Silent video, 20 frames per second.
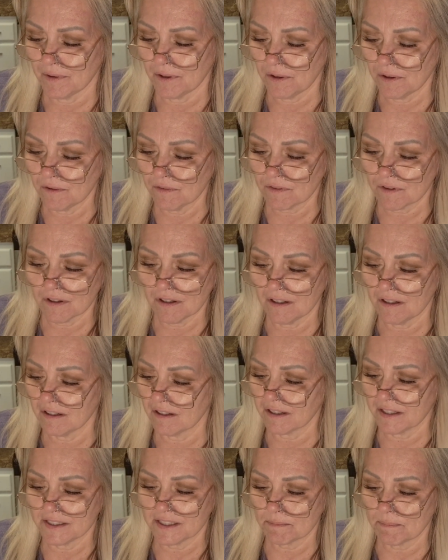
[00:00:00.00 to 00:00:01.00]

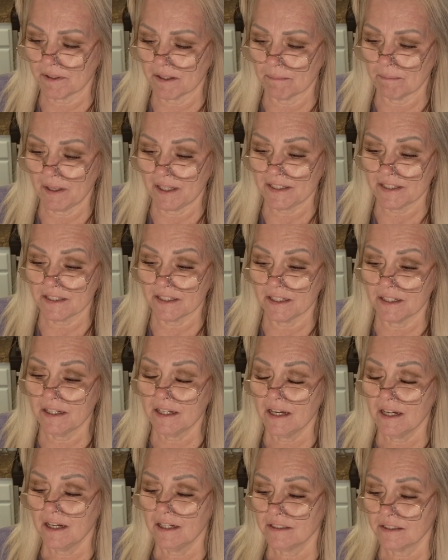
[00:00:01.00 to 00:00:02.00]
overall, it's been amazing.
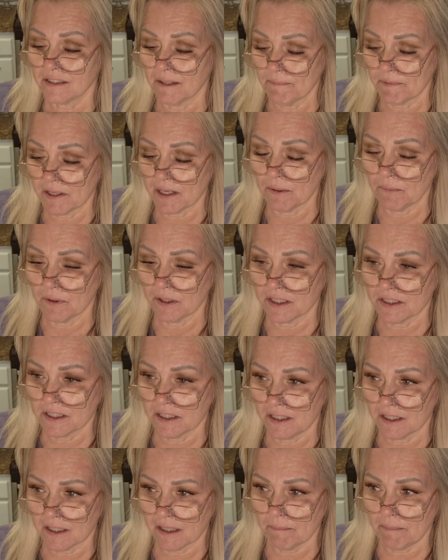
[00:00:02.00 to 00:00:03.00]
Something I want to
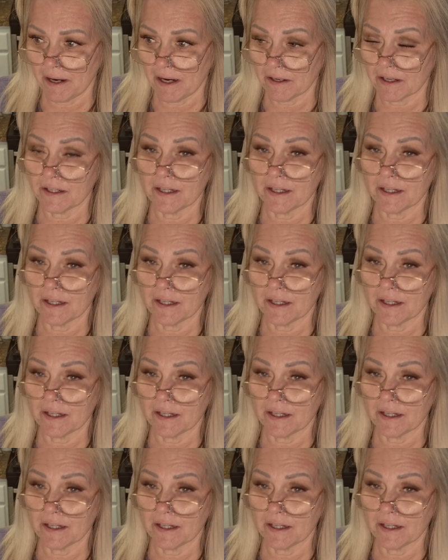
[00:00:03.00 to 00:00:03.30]
talk about,